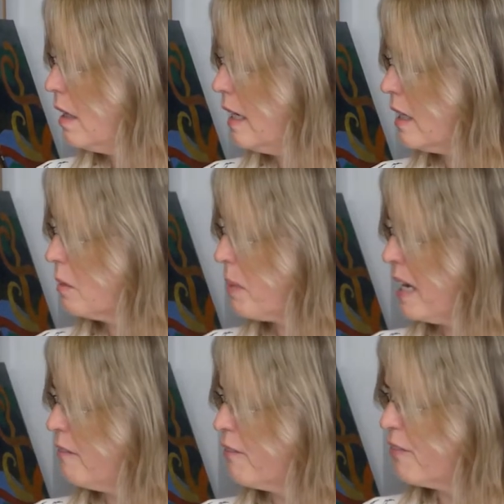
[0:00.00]
he could
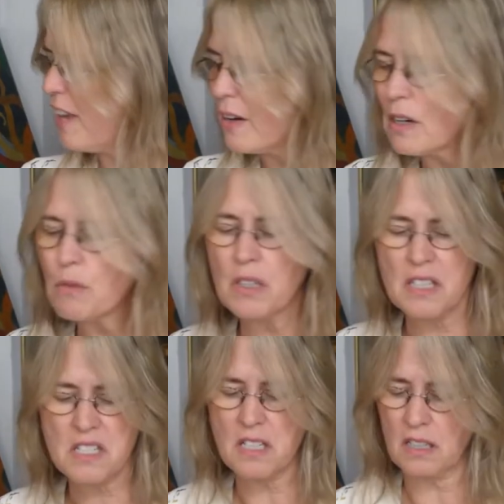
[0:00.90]
paint very
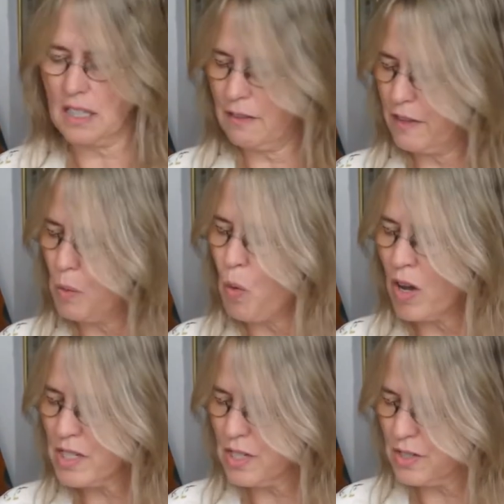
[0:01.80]
realistically if he
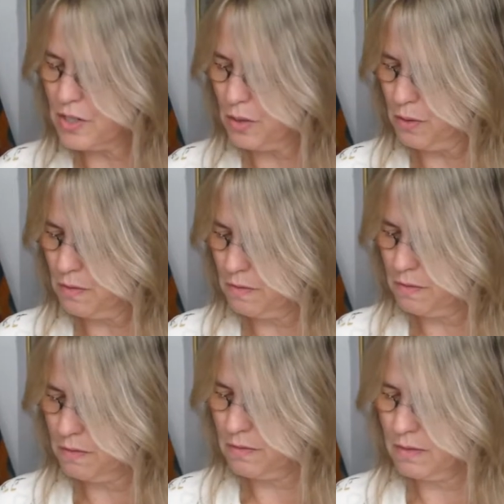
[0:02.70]
wanted to.
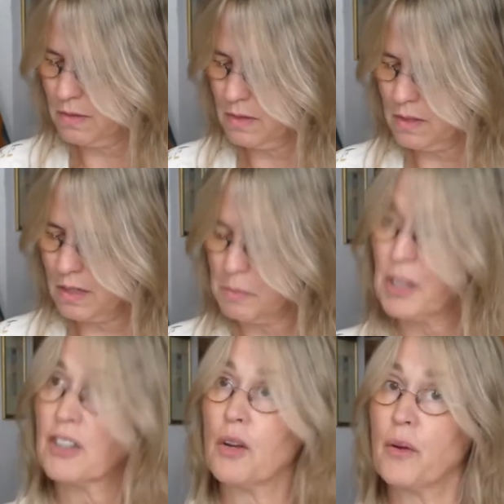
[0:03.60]
I'm
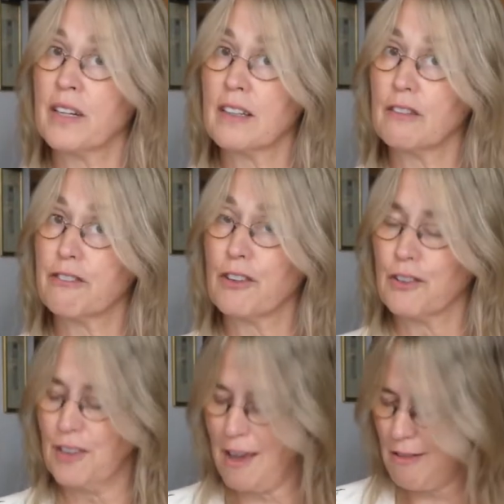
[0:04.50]
going to go in a little
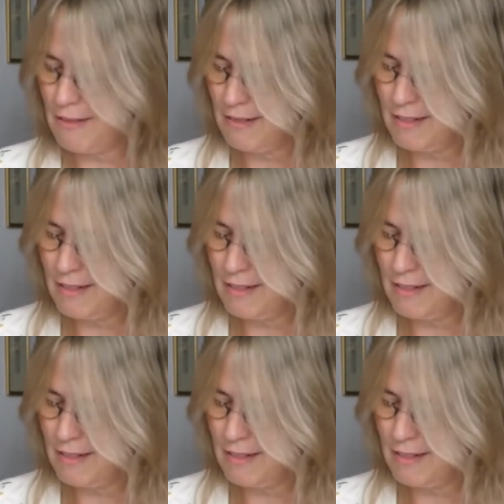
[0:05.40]
further now.